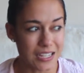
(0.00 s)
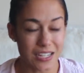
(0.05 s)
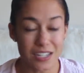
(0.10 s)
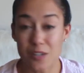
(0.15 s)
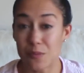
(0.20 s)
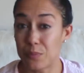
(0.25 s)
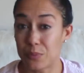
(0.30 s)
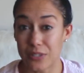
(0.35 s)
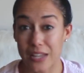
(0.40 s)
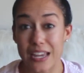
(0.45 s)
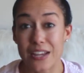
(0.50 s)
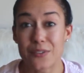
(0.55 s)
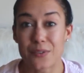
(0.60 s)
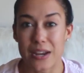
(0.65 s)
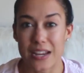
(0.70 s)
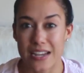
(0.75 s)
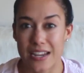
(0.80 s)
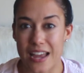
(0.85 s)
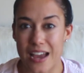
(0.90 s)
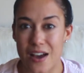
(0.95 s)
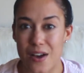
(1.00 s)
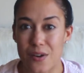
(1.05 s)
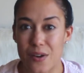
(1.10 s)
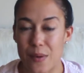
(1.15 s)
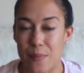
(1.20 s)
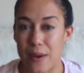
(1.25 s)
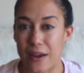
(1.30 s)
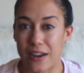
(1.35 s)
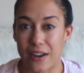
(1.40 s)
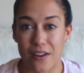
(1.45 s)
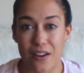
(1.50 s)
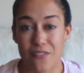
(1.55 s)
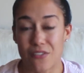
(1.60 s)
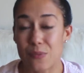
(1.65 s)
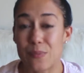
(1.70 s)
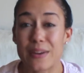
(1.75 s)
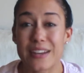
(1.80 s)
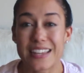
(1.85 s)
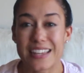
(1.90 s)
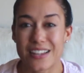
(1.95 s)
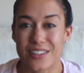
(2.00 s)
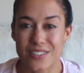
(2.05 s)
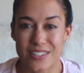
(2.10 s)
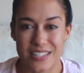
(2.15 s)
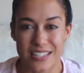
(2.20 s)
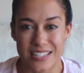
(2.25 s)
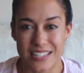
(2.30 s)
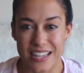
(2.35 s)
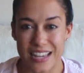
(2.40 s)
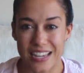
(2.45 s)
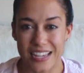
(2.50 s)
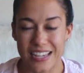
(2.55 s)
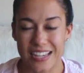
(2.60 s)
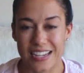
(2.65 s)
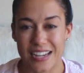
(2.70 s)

complain right now about how everybody else is sick